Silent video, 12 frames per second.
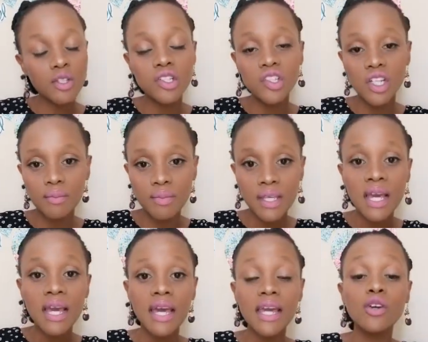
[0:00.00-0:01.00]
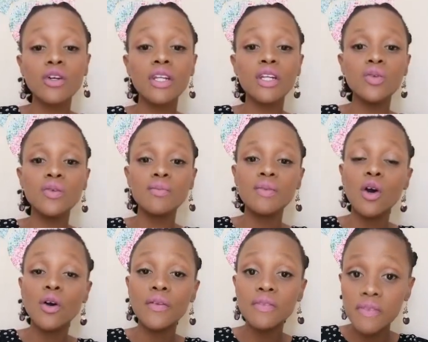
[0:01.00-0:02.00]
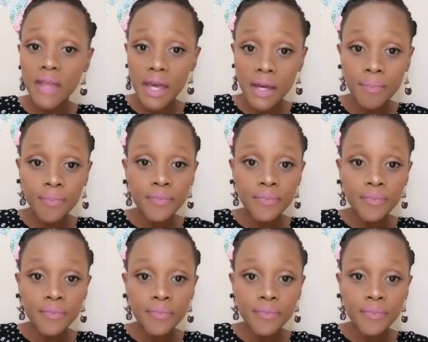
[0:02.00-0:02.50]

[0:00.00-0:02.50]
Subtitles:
You can check me and connect with me on there.